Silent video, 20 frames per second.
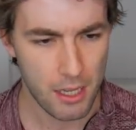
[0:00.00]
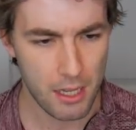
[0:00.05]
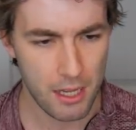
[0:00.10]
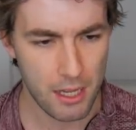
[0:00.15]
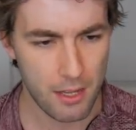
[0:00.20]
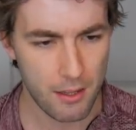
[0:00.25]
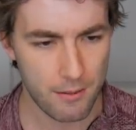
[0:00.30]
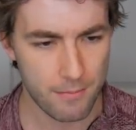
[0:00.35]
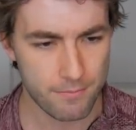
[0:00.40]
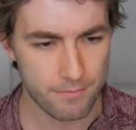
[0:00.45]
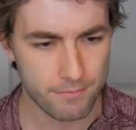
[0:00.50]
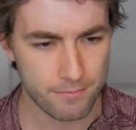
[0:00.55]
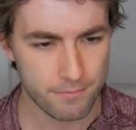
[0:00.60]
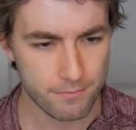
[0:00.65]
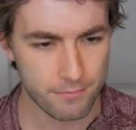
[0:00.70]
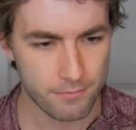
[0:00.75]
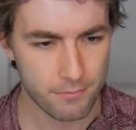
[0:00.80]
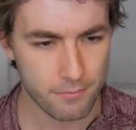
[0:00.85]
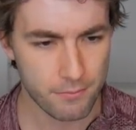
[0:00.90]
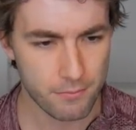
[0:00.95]
Don't
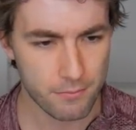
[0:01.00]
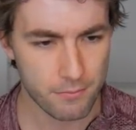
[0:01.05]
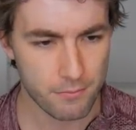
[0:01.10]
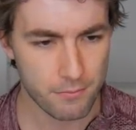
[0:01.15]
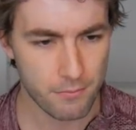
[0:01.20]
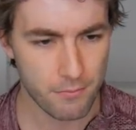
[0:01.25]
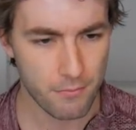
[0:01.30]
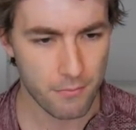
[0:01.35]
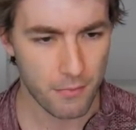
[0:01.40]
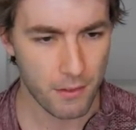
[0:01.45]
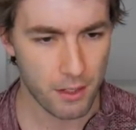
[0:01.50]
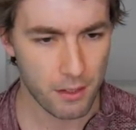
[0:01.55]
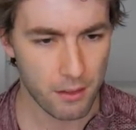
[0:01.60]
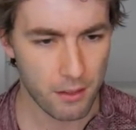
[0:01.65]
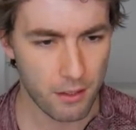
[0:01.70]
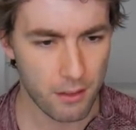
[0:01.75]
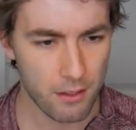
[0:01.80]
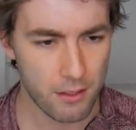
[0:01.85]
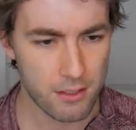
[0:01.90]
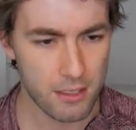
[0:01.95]

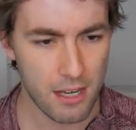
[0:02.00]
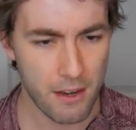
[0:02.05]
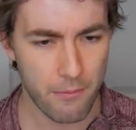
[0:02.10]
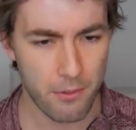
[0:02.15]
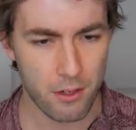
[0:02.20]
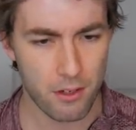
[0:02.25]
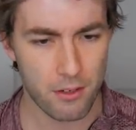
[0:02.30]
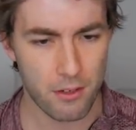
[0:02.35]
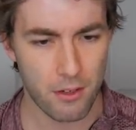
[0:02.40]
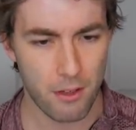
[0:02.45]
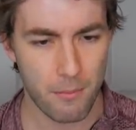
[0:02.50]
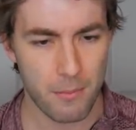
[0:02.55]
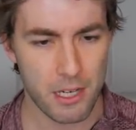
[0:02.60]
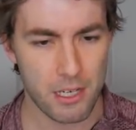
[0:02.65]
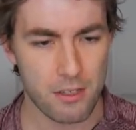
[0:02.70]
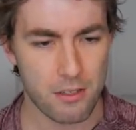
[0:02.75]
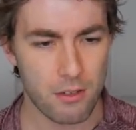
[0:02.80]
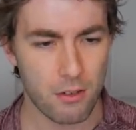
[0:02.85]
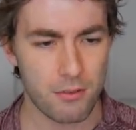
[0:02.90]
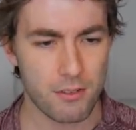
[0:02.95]

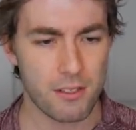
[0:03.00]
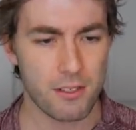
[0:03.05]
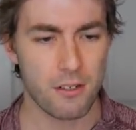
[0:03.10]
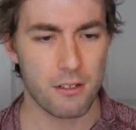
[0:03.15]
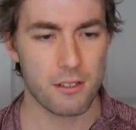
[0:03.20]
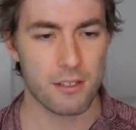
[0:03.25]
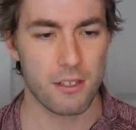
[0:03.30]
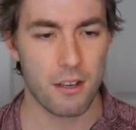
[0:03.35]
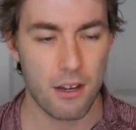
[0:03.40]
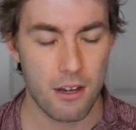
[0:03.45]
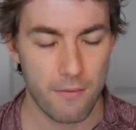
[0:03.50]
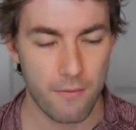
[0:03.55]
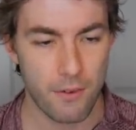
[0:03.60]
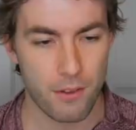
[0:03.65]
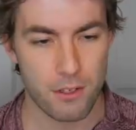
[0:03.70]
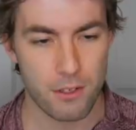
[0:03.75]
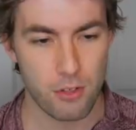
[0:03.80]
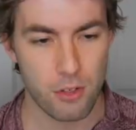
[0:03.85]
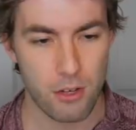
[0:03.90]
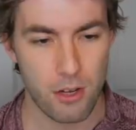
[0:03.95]
start studying for
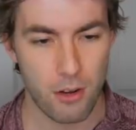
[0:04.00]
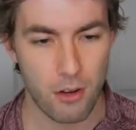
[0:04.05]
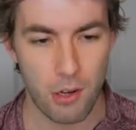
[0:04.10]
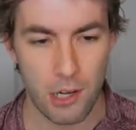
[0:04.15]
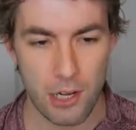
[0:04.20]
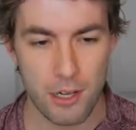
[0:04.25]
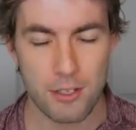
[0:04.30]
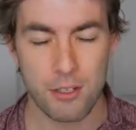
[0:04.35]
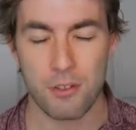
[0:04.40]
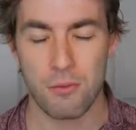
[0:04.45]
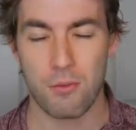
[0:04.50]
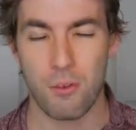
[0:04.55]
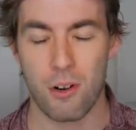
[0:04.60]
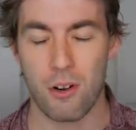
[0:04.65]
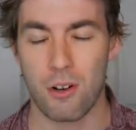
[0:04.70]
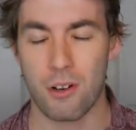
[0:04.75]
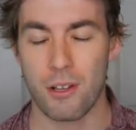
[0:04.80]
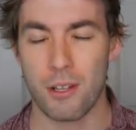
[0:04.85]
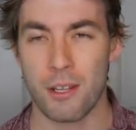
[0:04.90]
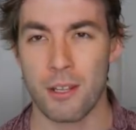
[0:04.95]
the GRE too
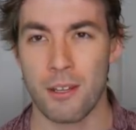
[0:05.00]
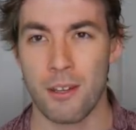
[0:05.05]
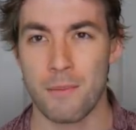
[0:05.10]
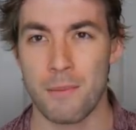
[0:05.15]
early.